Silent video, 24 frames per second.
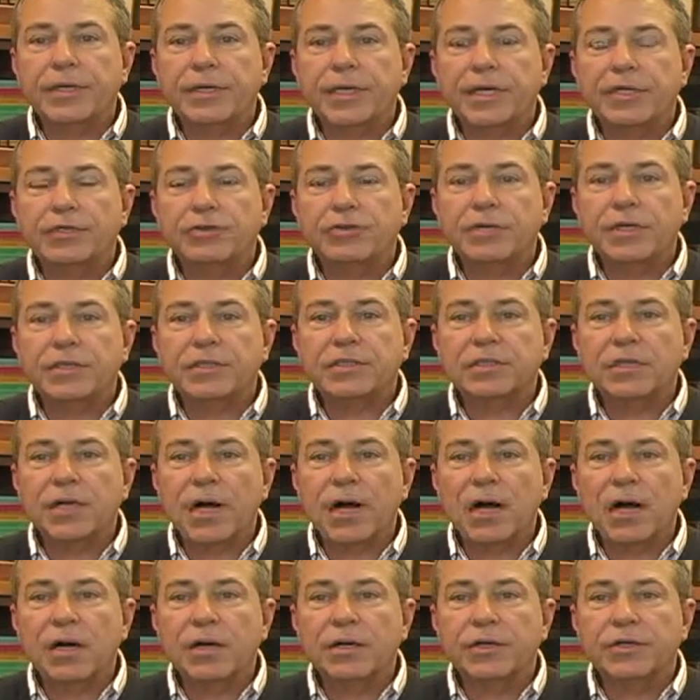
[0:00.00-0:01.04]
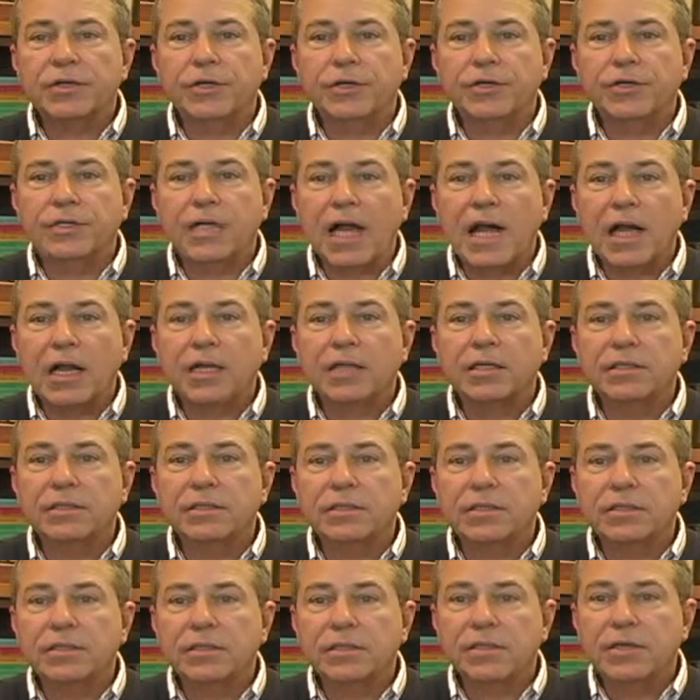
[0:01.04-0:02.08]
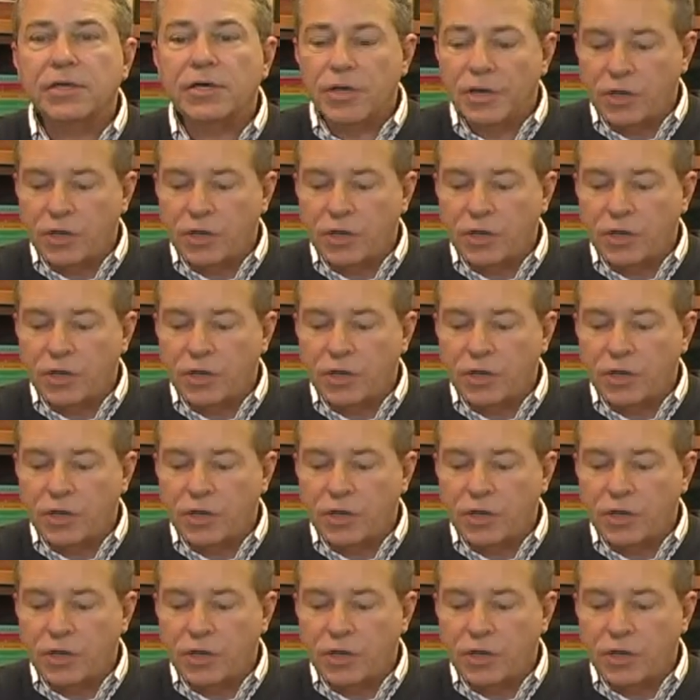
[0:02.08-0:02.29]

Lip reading: interests are, your talents,